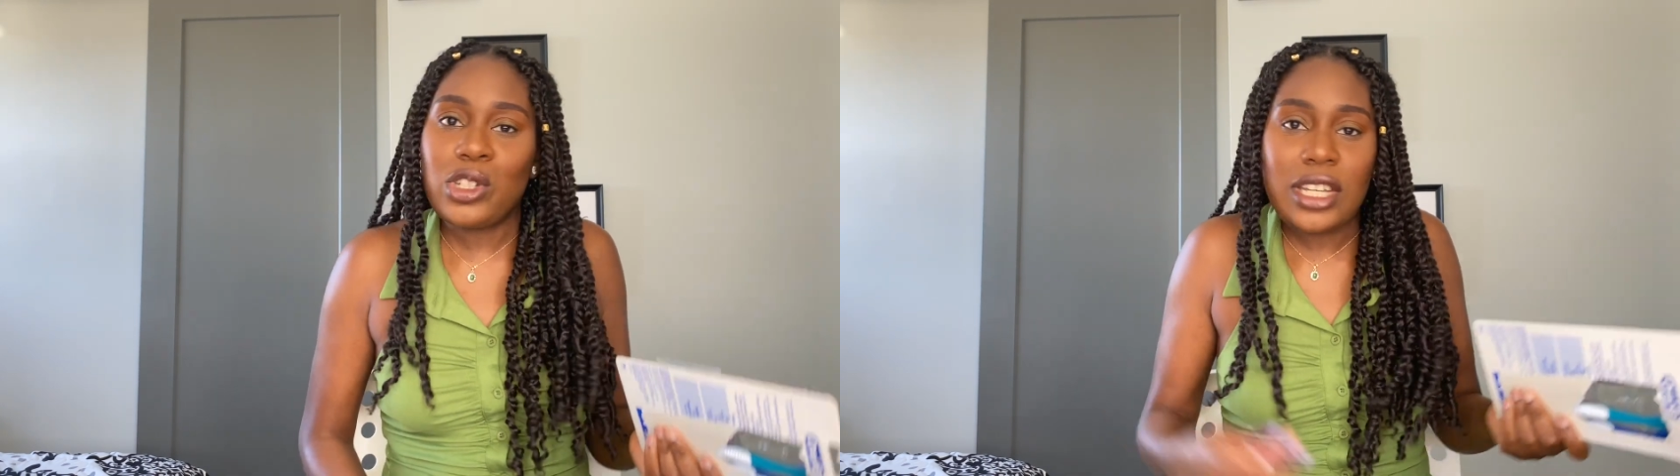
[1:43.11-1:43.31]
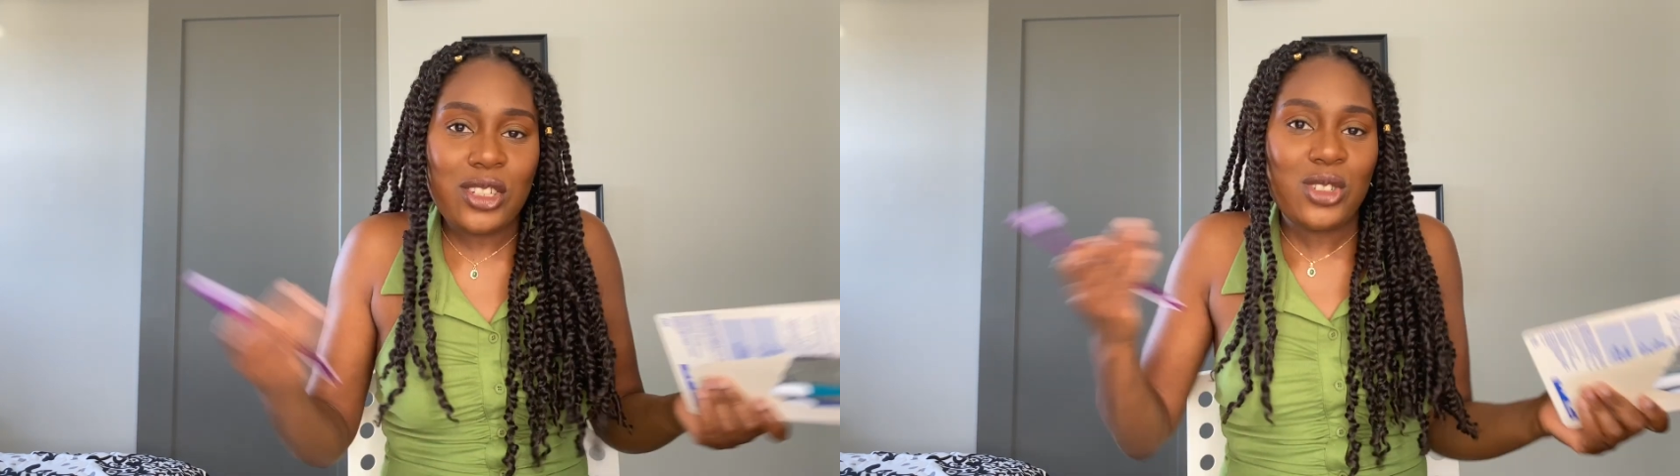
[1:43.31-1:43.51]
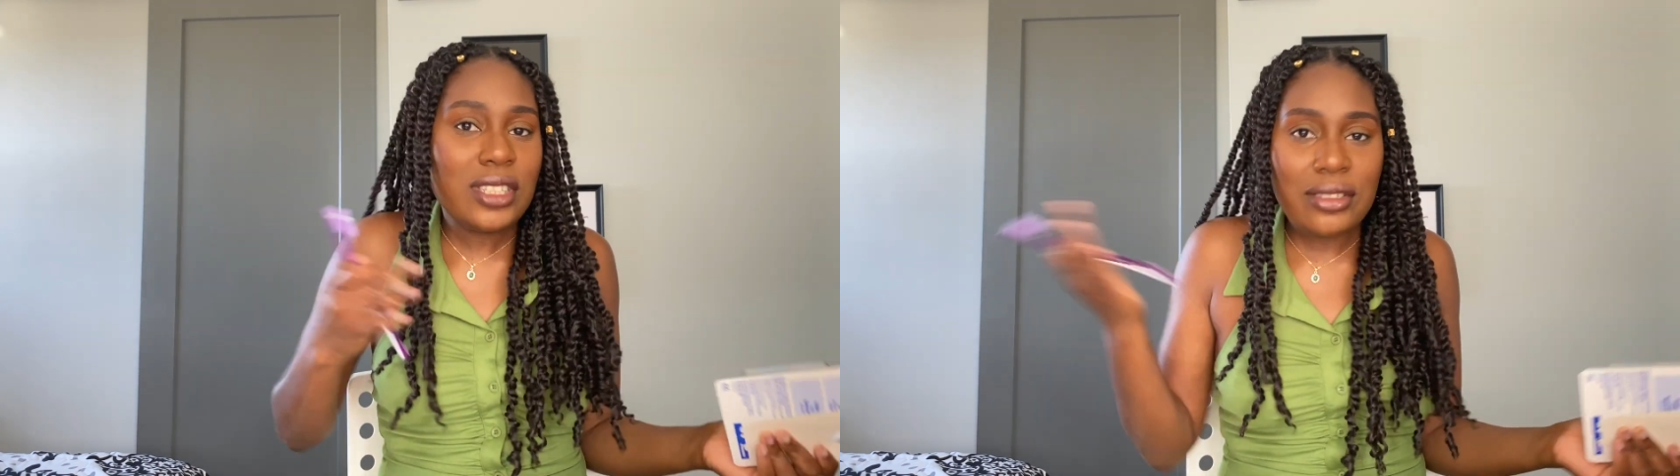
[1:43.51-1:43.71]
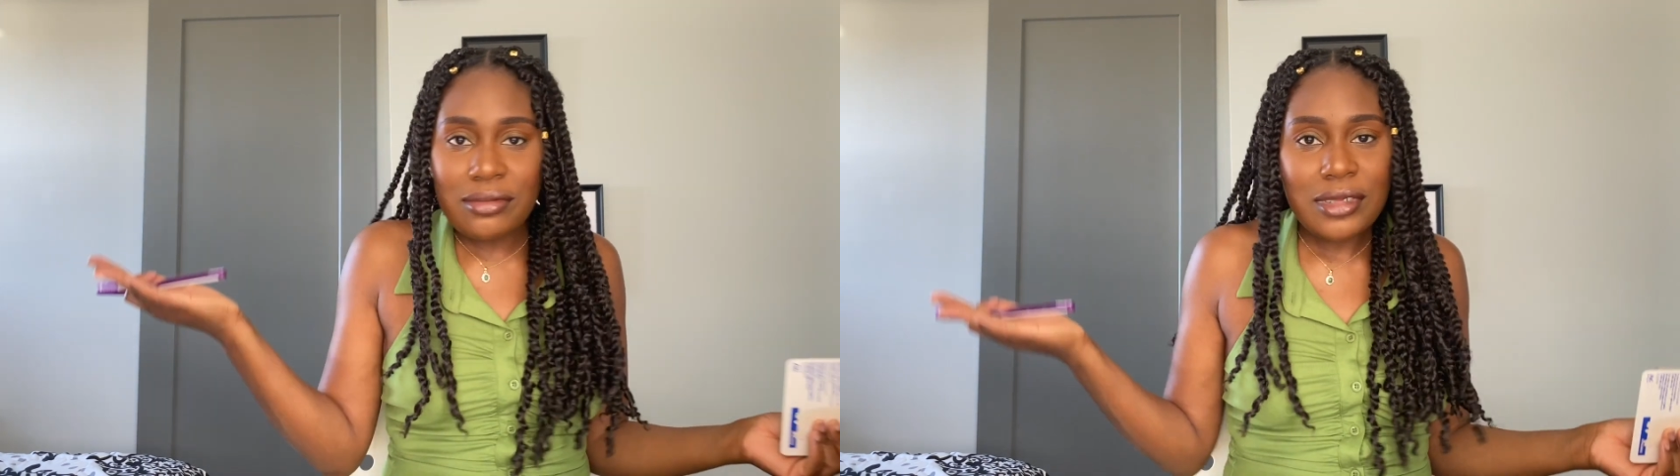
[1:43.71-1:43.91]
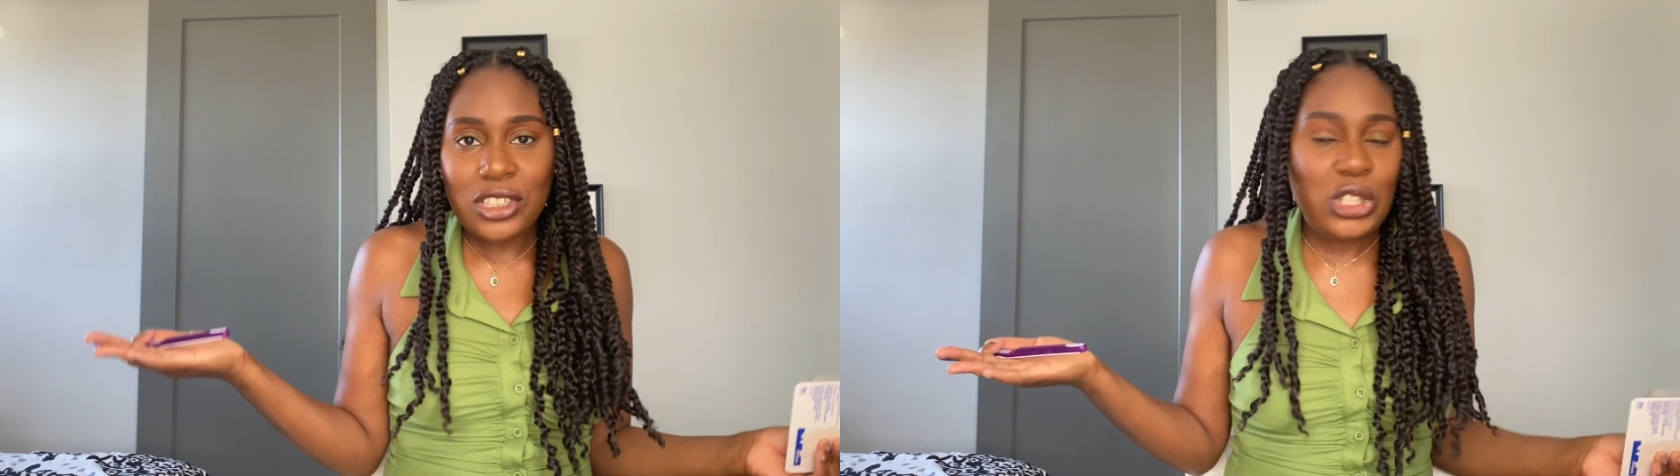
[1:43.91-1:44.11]
You can just
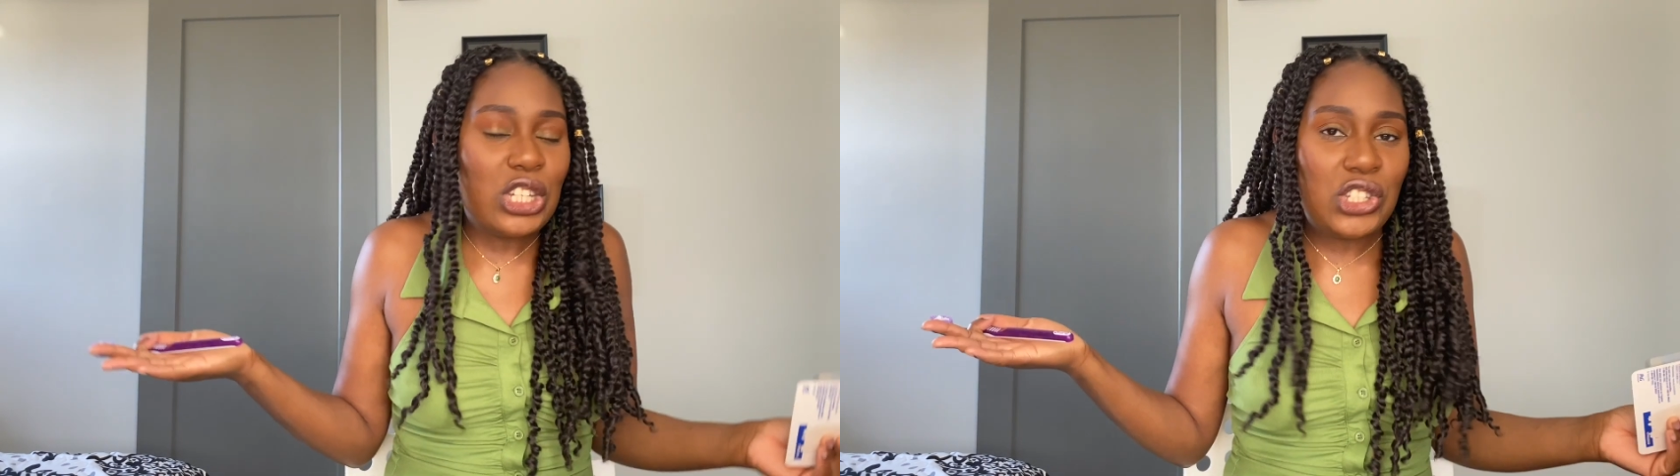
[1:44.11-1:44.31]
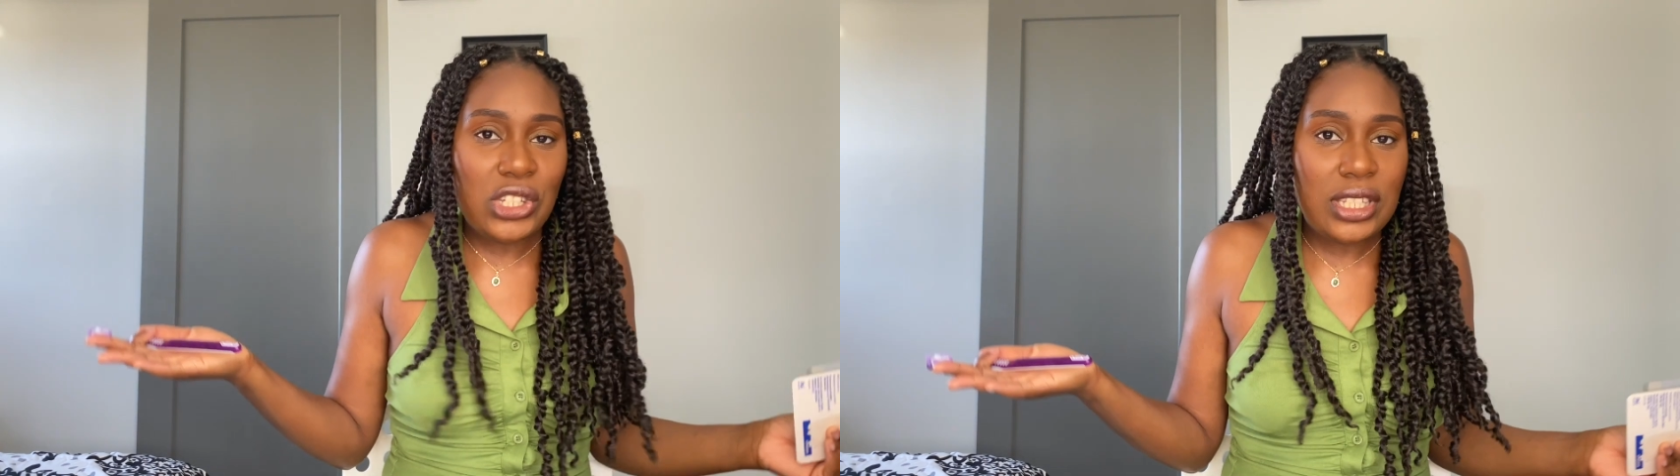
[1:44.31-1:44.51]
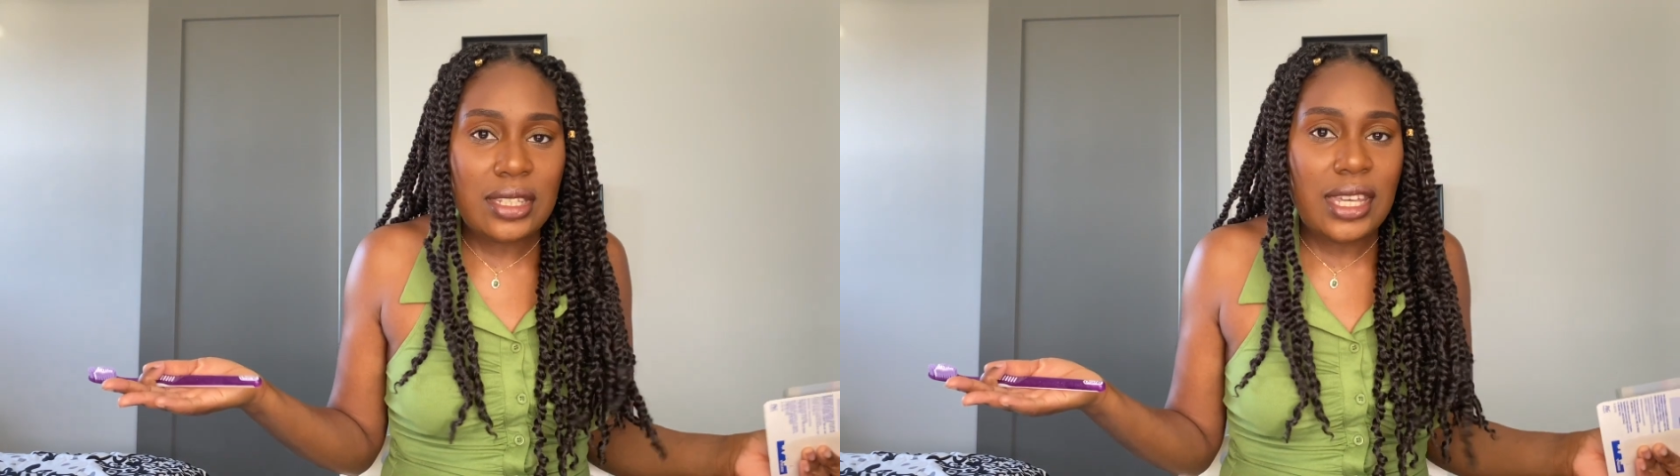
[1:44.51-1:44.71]
change it